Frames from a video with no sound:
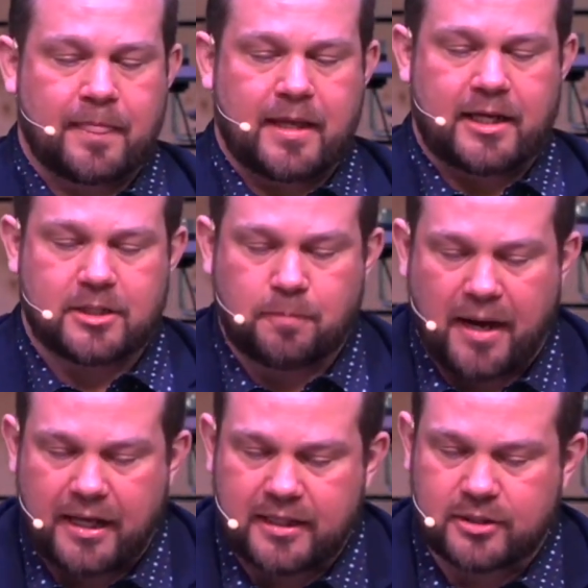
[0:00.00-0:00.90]
And it's
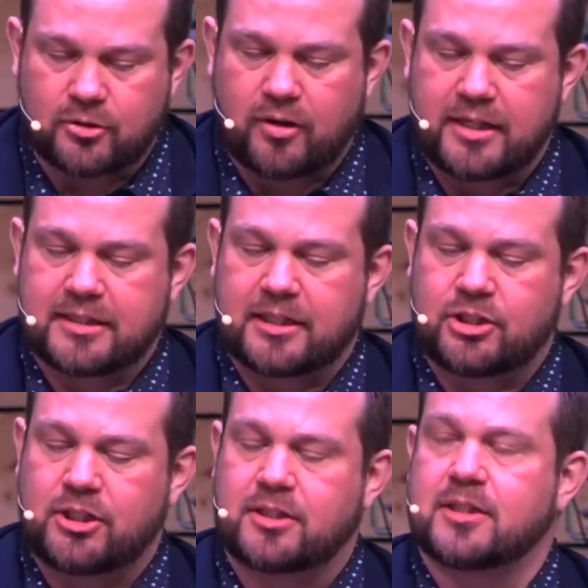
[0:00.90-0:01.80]
by this grace that
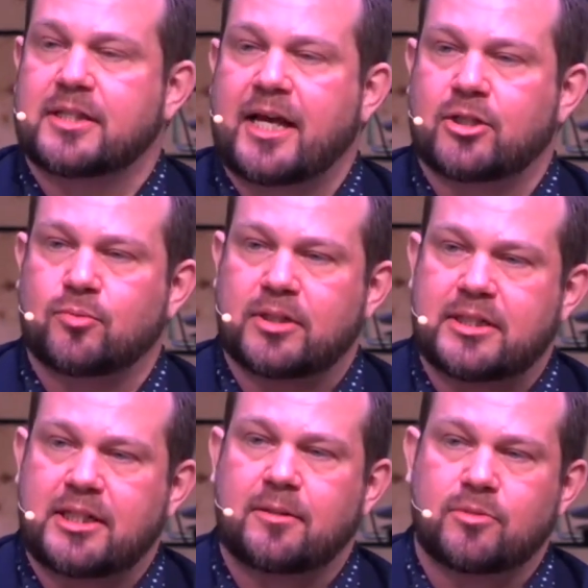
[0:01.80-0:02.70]
Jesus has
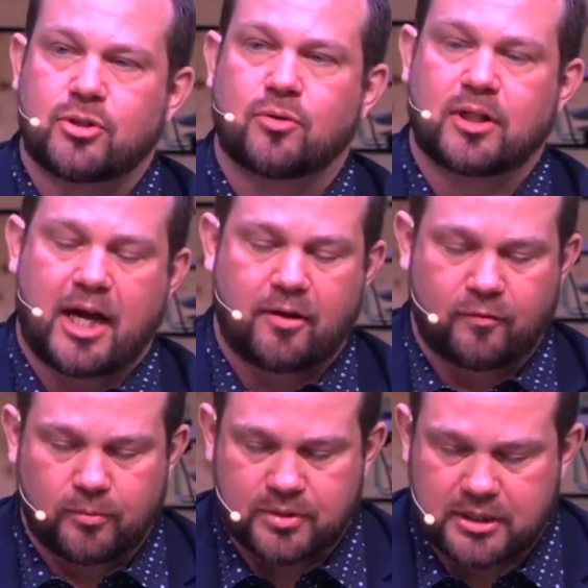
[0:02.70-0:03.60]
redeemed your life
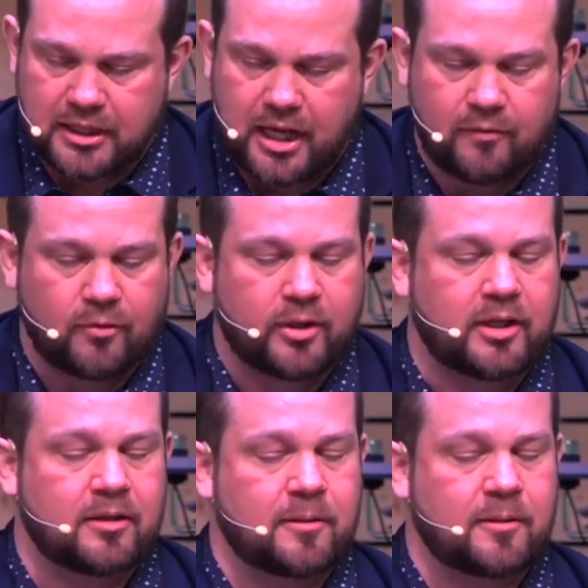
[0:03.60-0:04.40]
from slavery